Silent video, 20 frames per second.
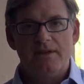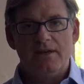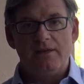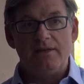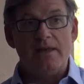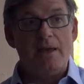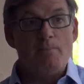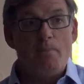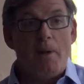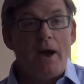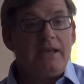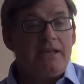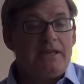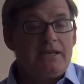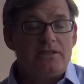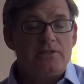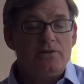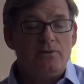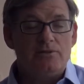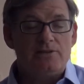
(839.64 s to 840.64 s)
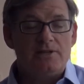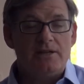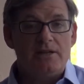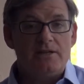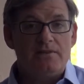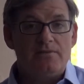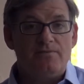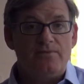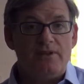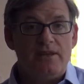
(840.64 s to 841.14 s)
They might get an
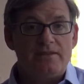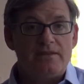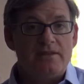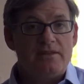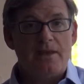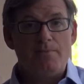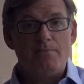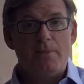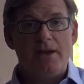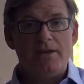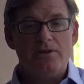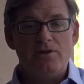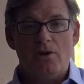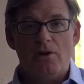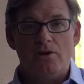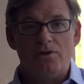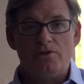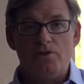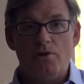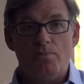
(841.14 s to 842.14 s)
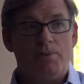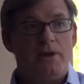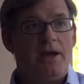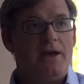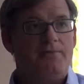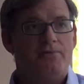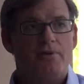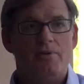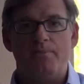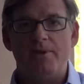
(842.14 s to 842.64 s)
alternative visa, they might not. You
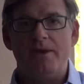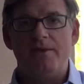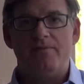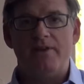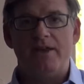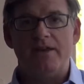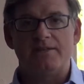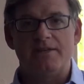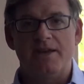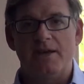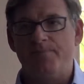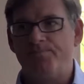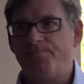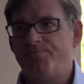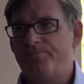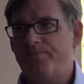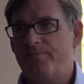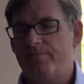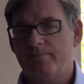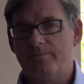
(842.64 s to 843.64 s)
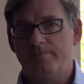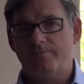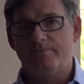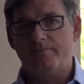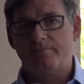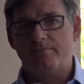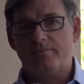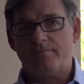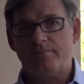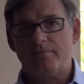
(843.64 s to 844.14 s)
apply for a B visa,
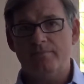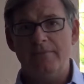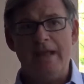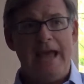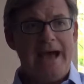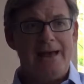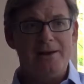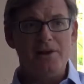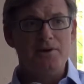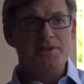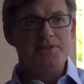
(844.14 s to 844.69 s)
how long